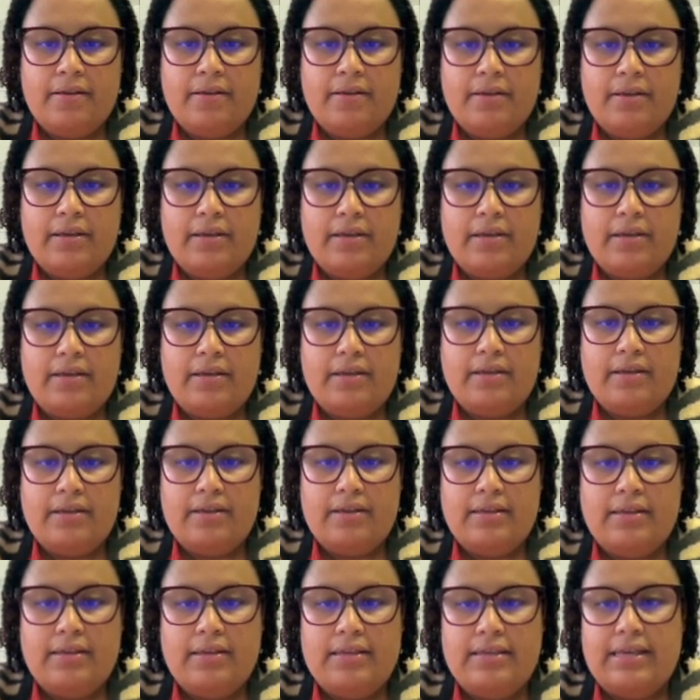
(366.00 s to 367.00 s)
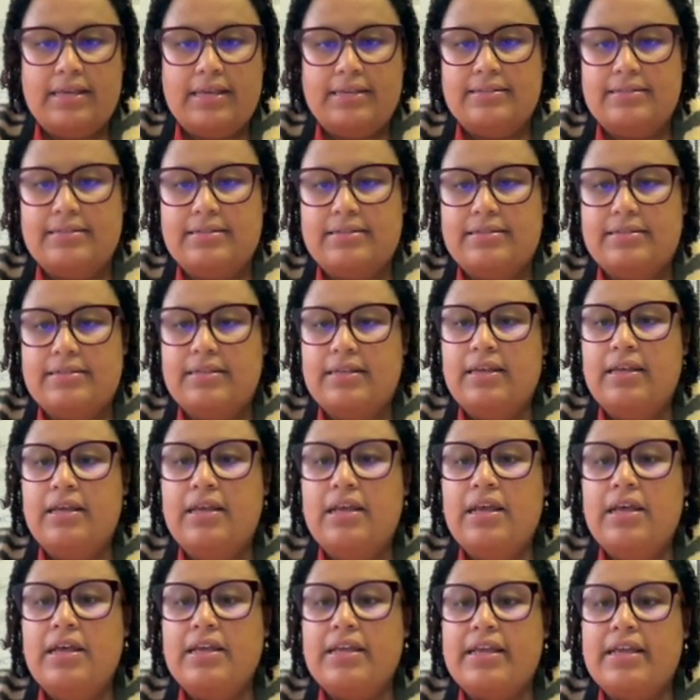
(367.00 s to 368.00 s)
Okay, yes.
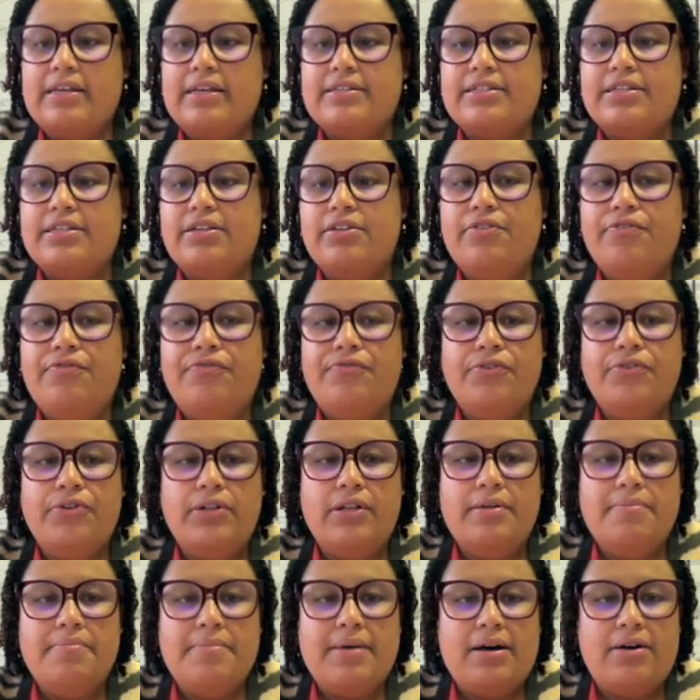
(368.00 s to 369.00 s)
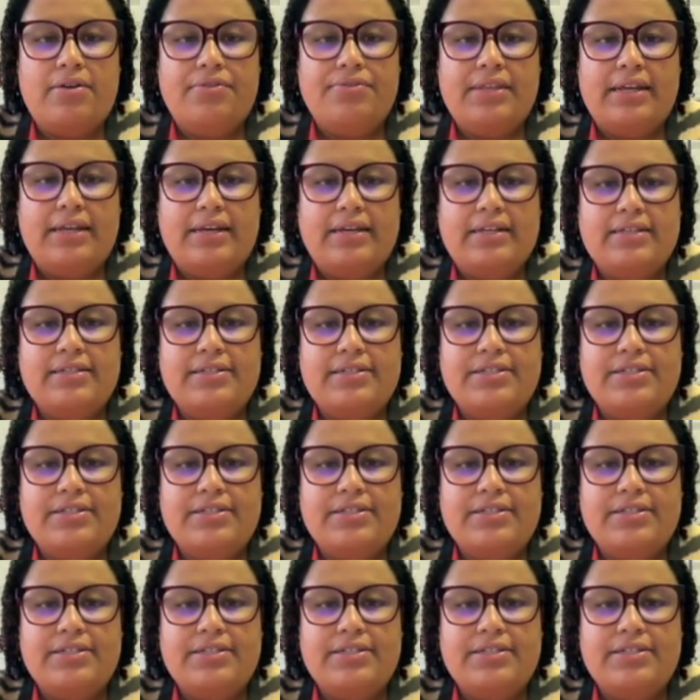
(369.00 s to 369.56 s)
Okay, so the full amount that